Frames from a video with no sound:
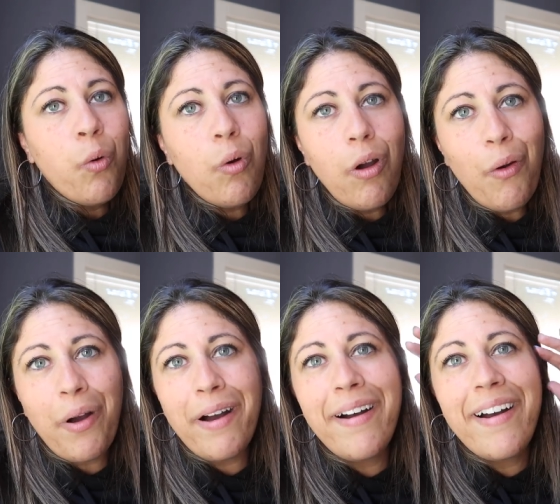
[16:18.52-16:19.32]
whew,
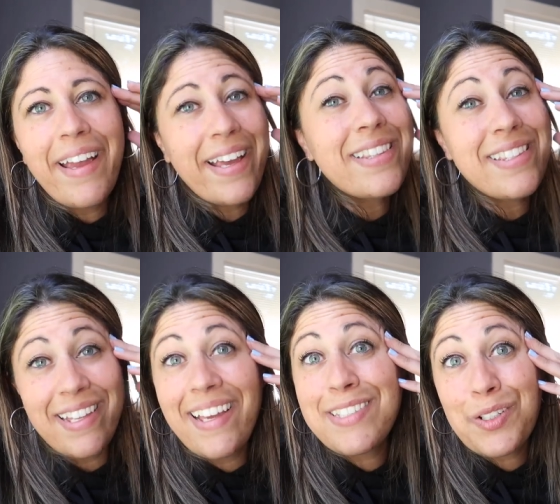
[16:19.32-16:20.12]

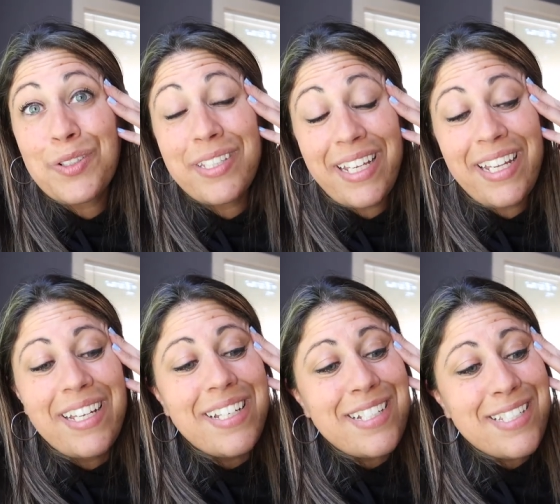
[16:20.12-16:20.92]
it's early.
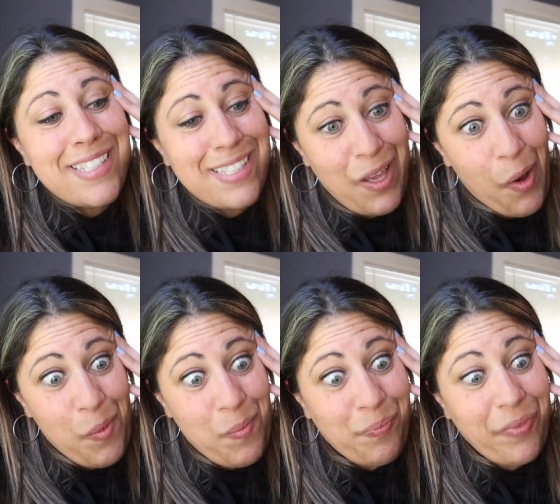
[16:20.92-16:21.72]

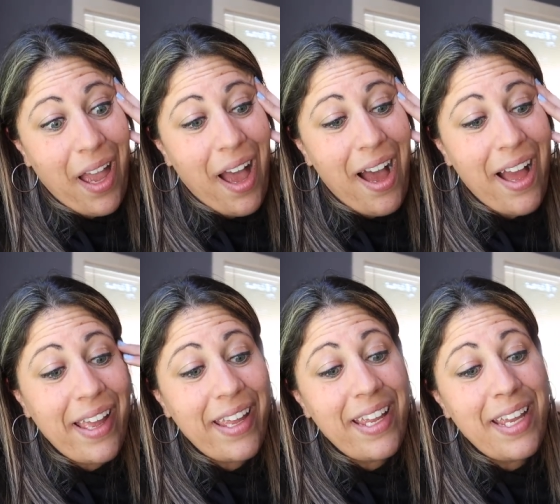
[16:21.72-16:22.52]
So
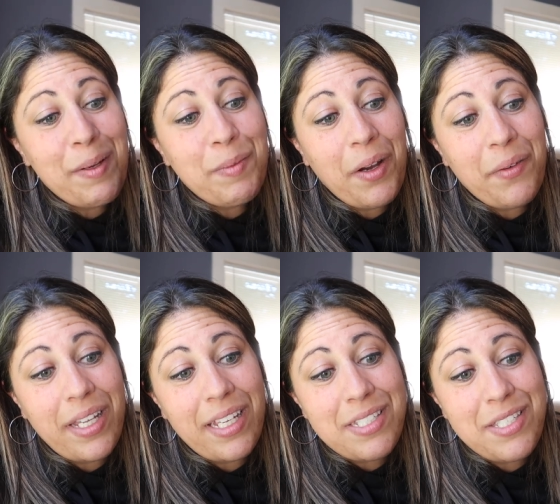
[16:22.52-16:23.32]
I am
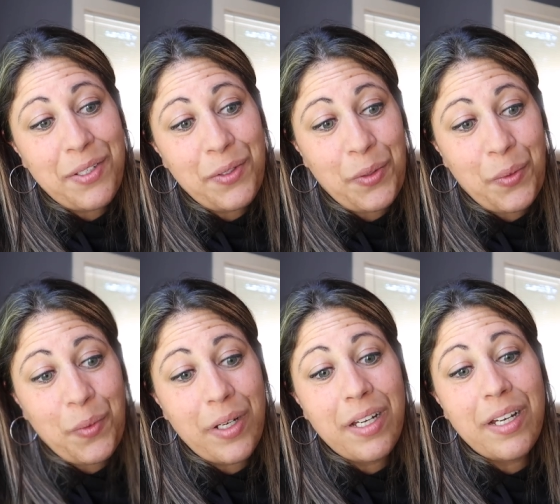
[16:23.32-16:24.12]
going
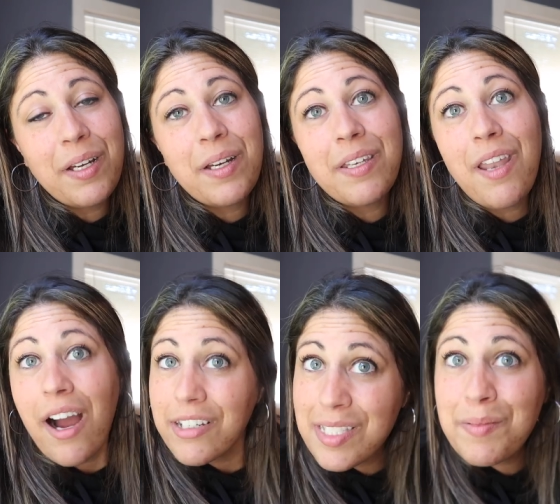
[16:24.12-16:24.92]
to
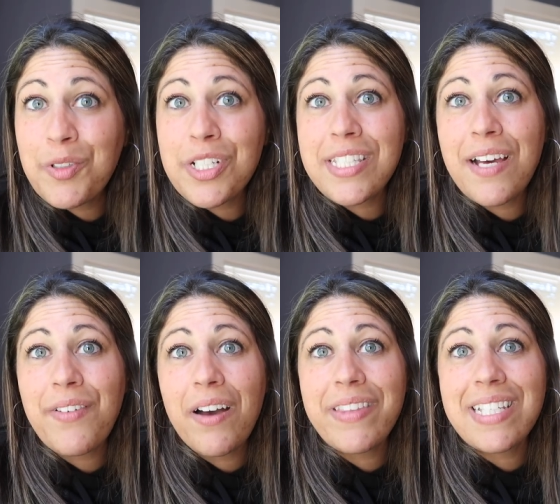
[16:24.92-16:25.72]
knock some more stuff
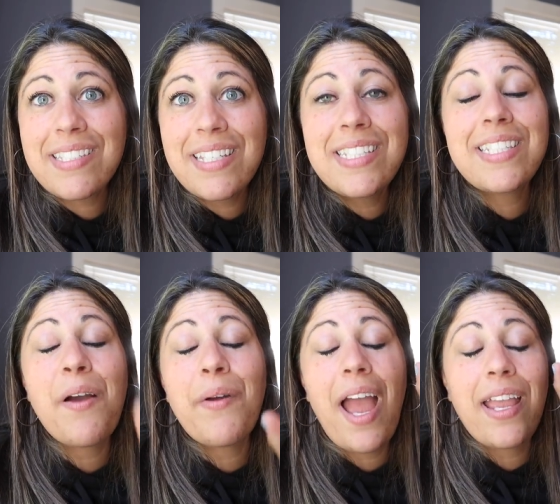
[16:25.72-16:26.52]
off this list.
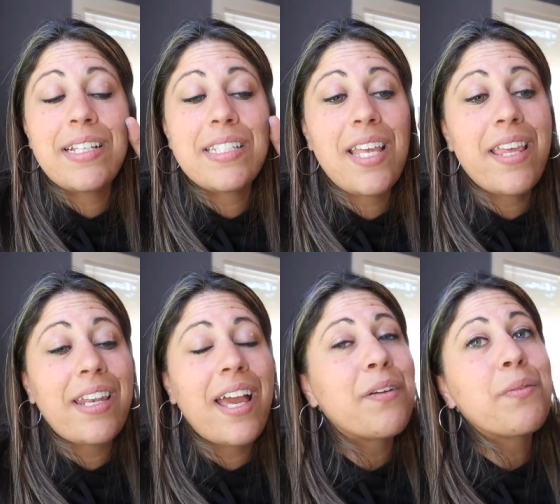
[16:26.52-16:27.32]
That way I can say
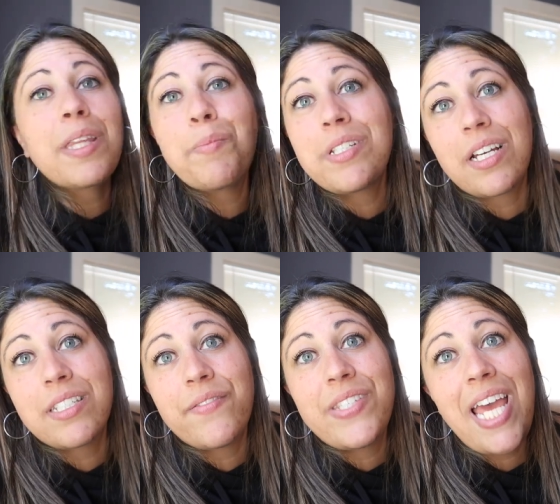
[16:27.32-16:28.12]
that I had a really
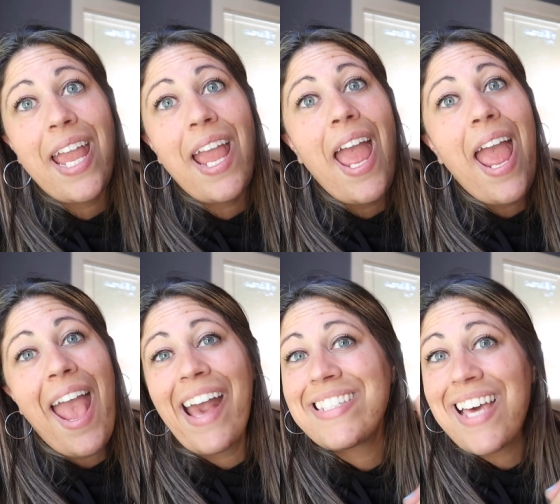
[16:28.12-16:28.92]
productive day,
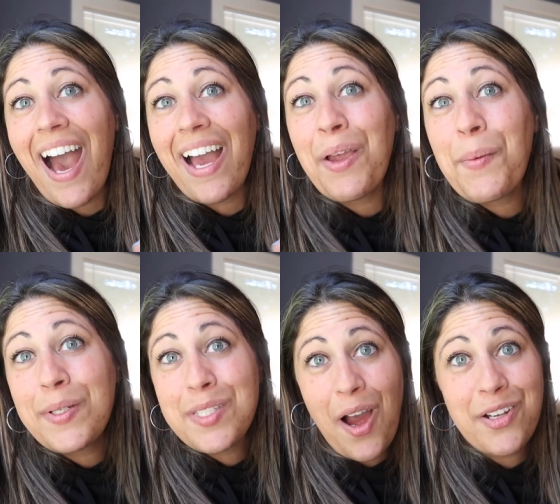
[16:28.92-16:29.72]
and I
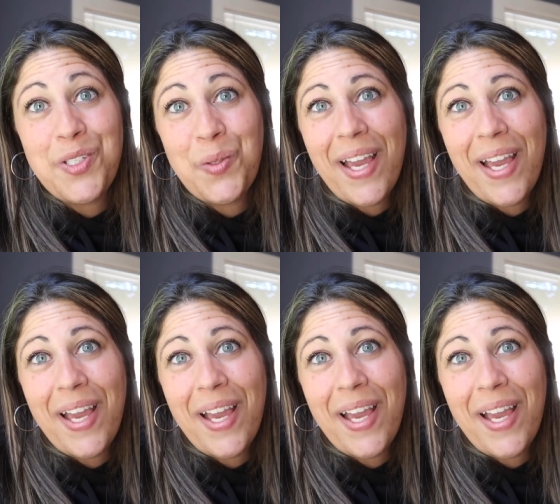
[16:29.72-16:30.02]
will talk to you